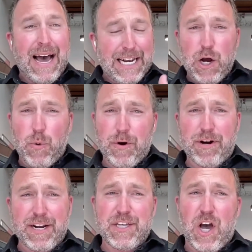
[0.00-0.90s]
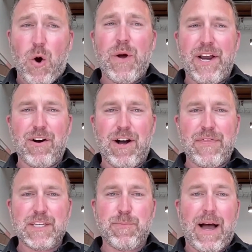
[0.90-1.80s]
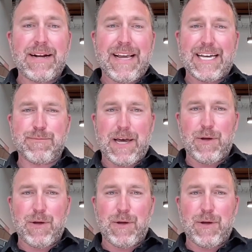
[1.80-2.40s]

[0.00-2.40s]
I didn't know we were going to go here on this podcast,